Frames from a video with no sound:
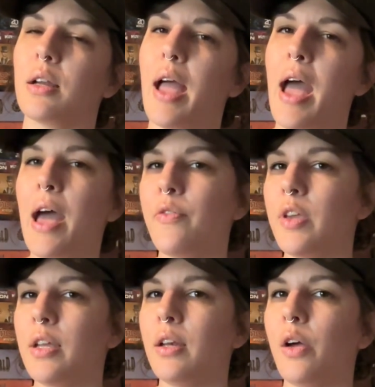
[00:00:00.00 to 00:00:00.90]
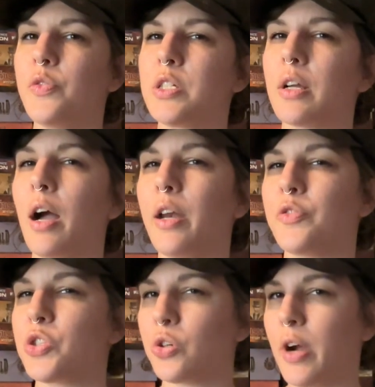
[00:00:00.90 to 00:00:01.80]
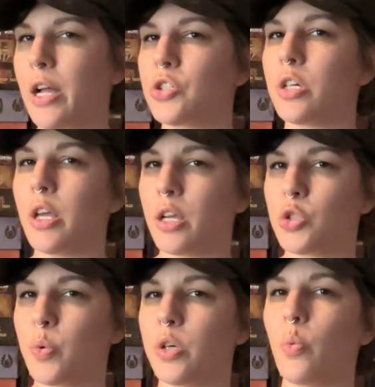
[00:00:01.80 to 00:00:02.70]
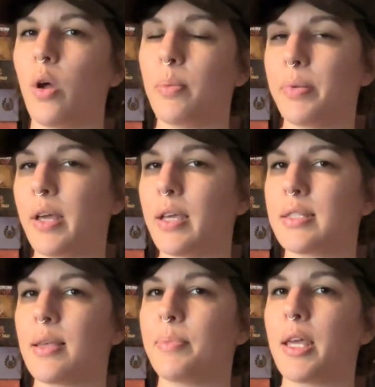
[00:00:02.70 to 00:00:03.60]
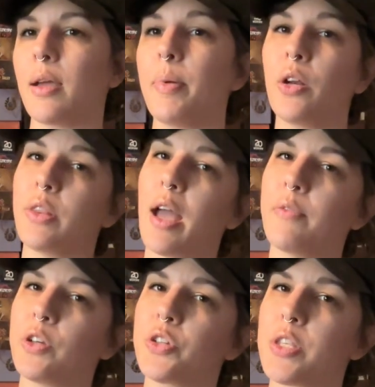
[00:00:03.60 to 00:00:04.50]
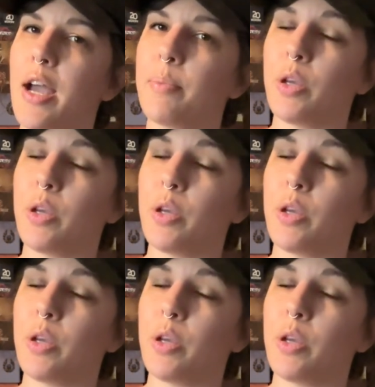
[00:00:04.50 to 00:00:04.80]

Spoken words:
heavy enough to kind of scratch an itch when you want to play something a bit on the heavier side,